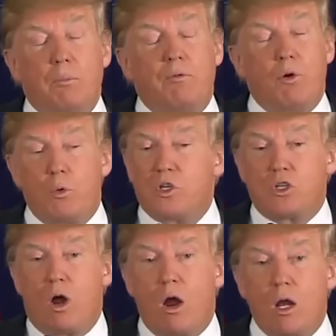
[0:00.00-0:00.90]
before we
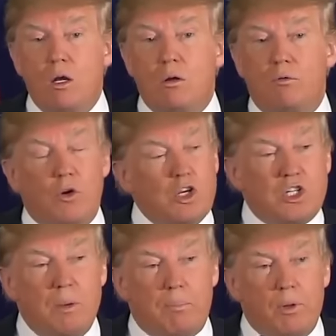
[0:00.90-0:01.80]
start, very
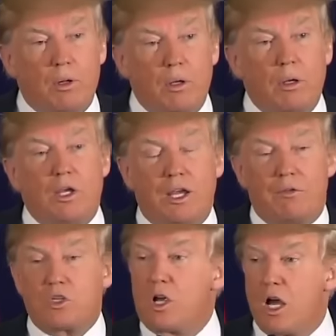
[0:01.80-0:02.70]
simple. You
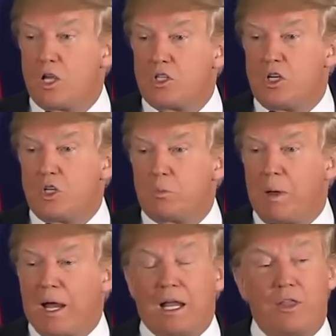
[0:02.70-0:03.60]
give us our hostages
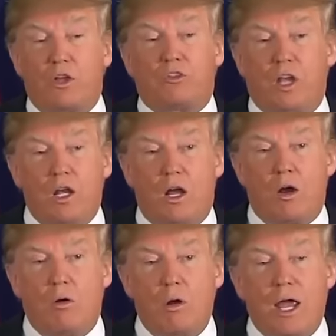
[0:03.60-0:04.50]
back," and they'll say
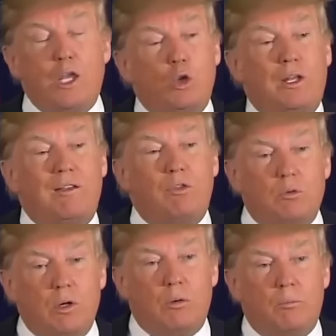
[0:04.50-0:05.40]
no, and you leave
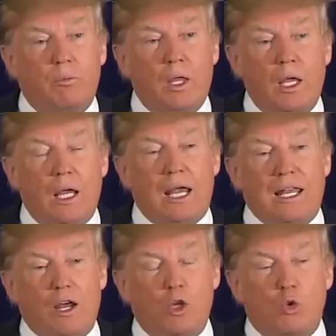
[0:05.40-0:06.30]
the room.
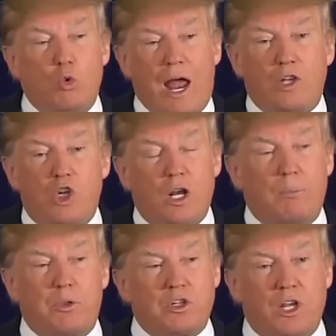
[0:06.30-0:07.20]
And now you ratchet
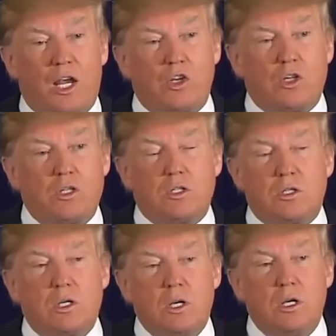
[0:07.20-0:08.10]
up the
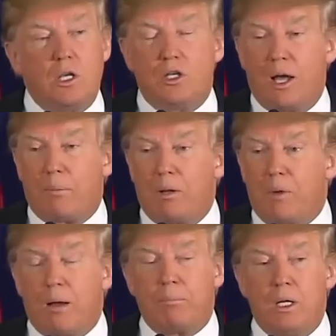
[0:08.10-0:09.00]
sanctions. You double
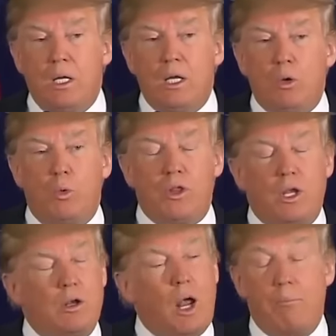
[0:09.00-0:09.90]
them up.
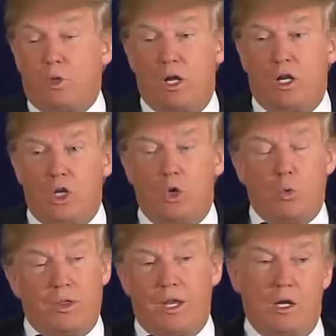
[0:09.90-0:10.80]
Within, I'm telling
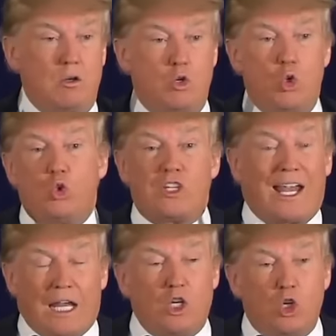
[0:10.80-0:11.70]
you, within two
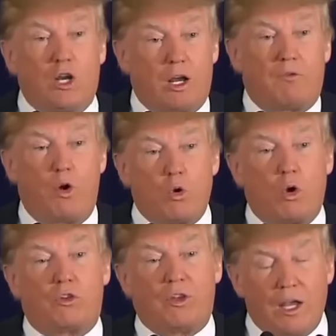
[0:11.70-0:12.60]
seconds, you'll get a phone
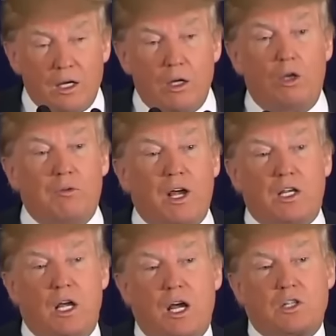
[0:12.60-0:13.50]
call saying, You've
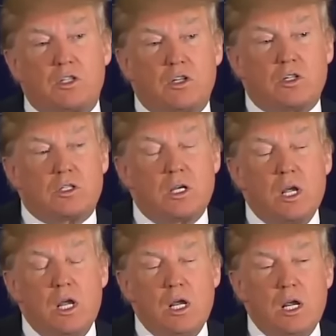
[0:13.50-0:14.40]
got your hostages.
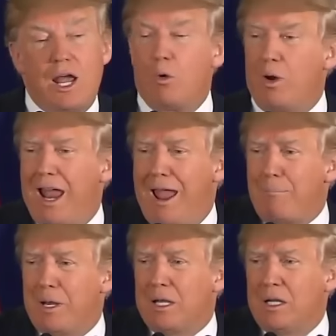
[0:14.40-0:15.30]
And it would have
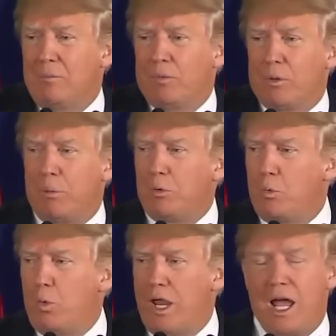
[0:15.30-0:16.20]
happened.
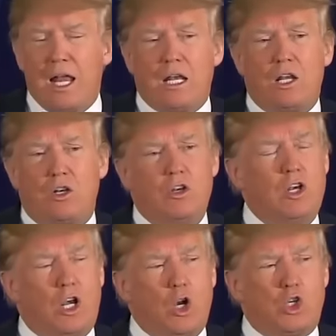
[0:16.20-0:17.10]
But we had a
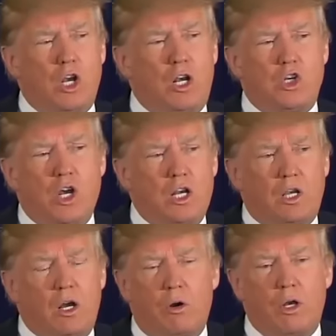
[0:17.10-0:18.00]
negotiator,
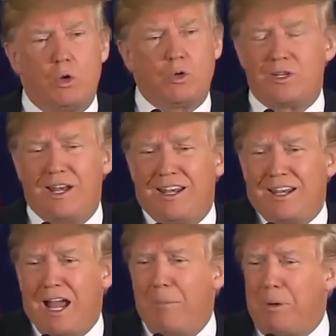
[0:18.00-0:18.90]
John Kerry, who was an
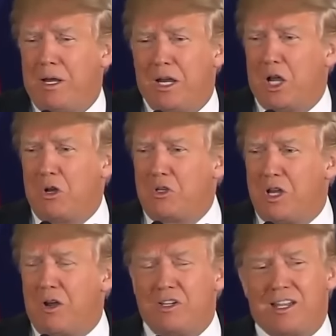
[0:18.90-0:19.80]
incompetent
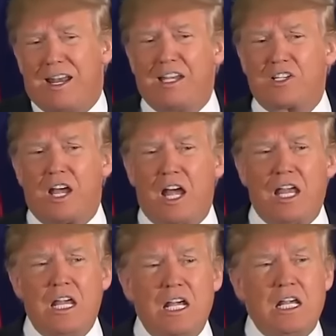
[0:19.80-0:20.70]
negotiator. He's a nice
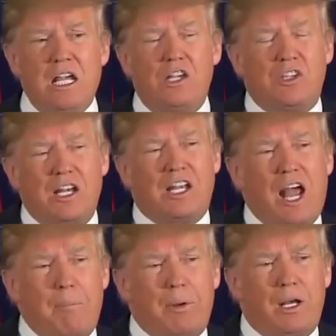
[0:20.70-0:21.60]
guy. He's an
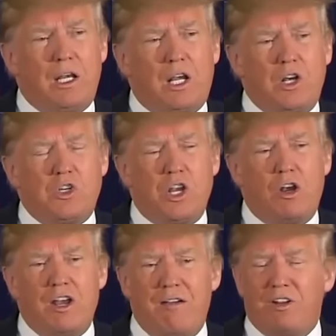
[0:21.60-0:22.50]
incompetent
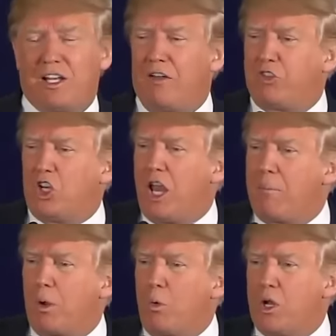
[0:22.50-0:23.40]
negotiator, never left the
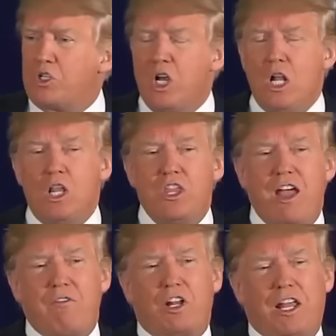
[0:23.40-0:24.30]
table once,
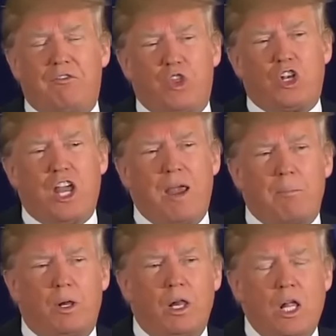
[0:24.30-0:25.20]
never left the
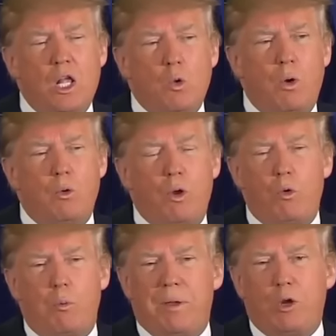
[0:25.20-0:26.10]
table when
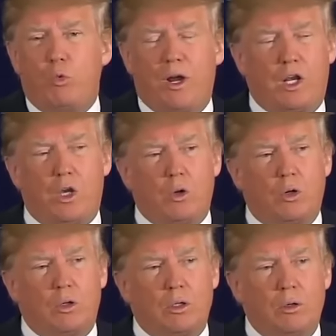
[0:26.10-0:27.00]
we were being
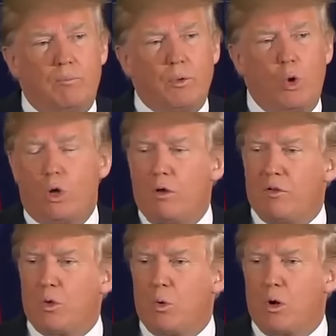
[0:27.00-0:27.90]
ridiculed all
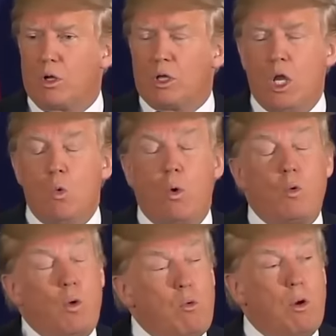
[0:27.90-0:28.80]
over the world,
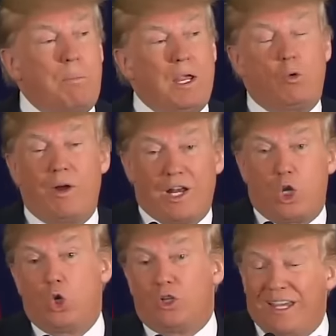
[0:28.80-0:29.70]
when we were being
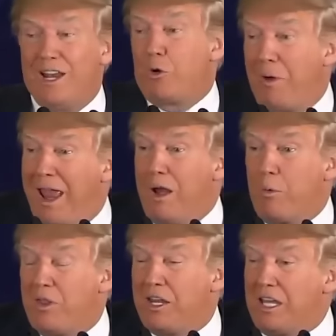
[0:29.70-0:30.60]
ridiculed in
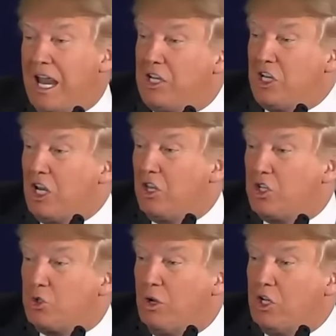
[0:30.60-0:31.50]
Iran, when they're dancing in
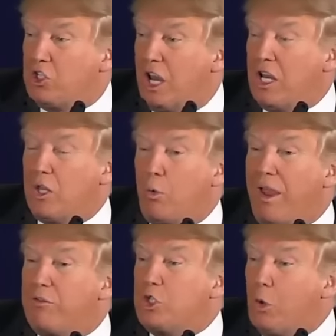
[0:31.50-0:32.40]
the streets saying that
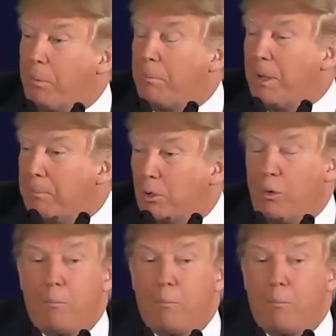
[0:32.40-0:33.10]
we have stupid people